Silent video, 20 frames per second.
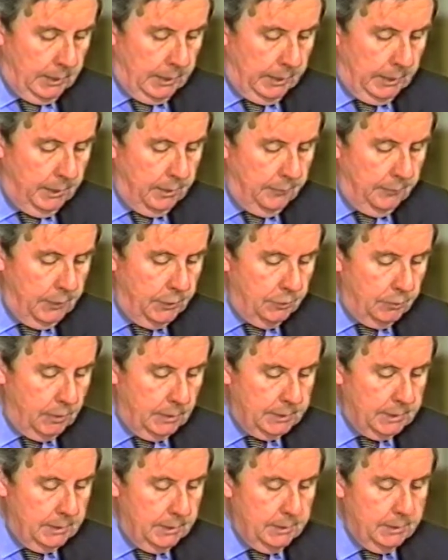An
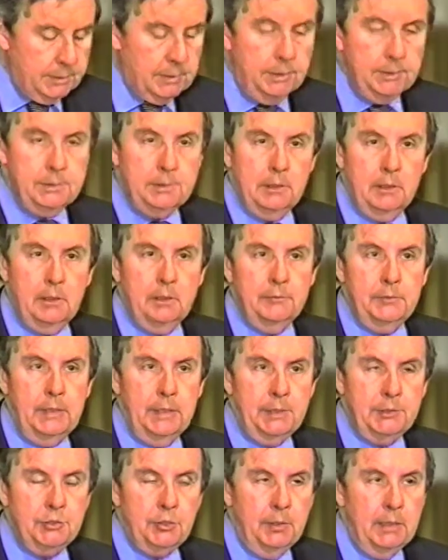individual's sense of
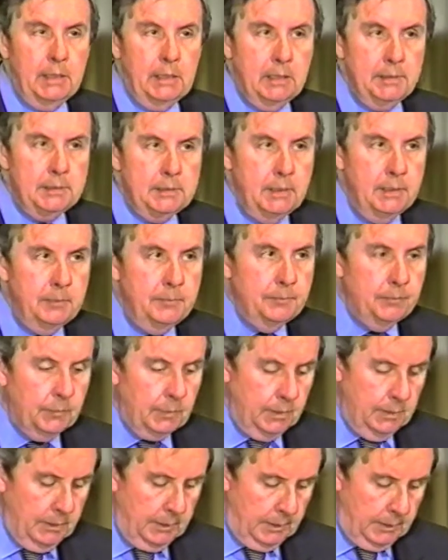nationality
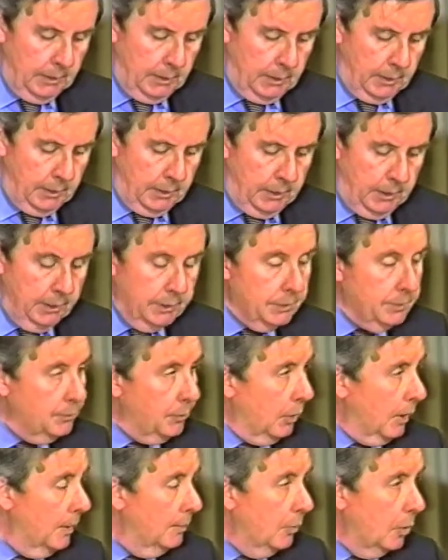is
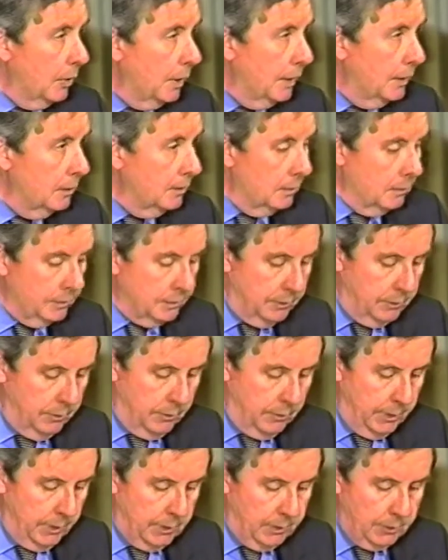primordial
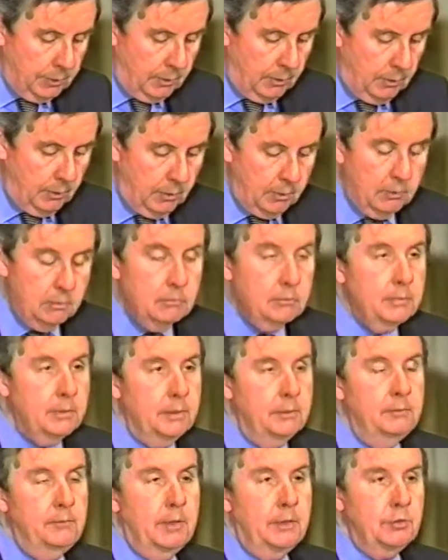to his or her
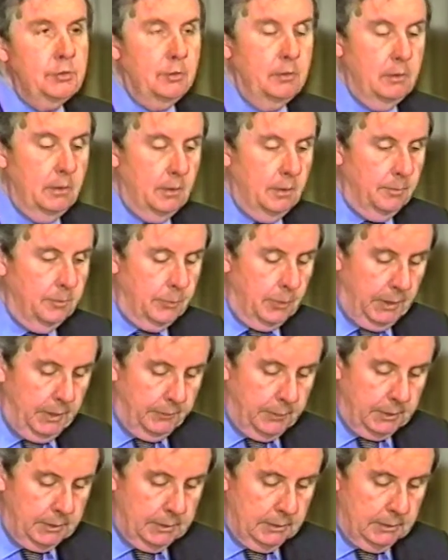conviction of
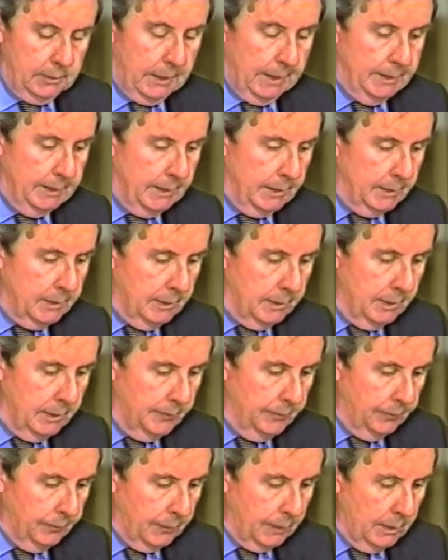private
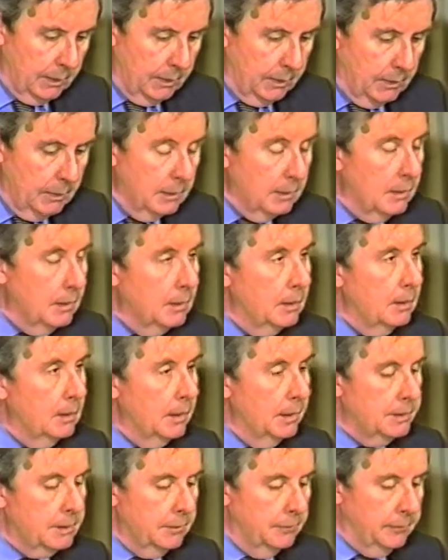identity.
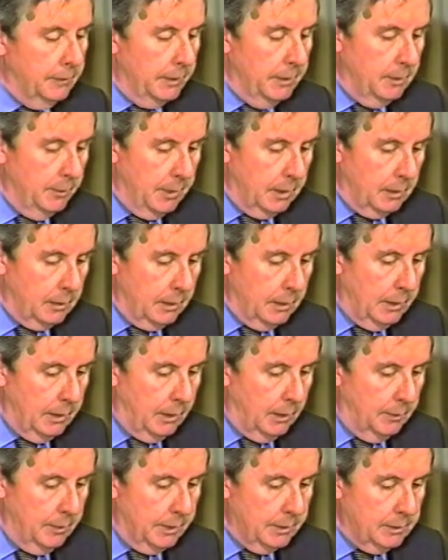It's a fundamental
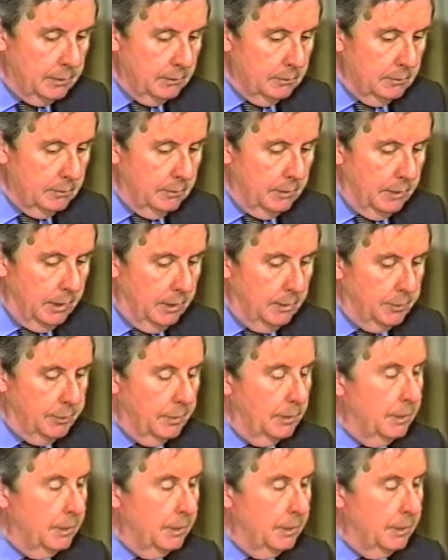element in